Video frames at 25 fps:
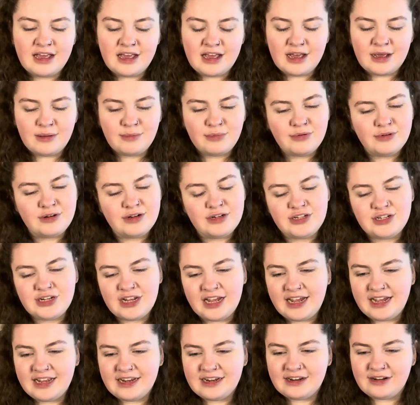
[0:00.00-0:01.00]

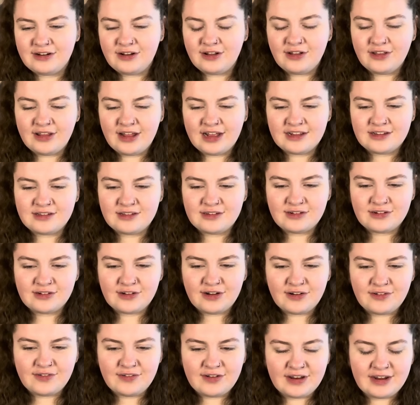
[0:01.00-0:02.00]
appreciated and all that
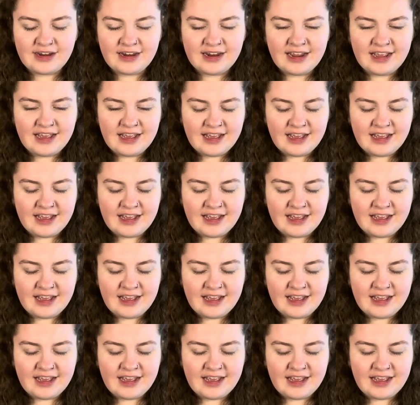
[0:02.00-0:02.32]
stuff and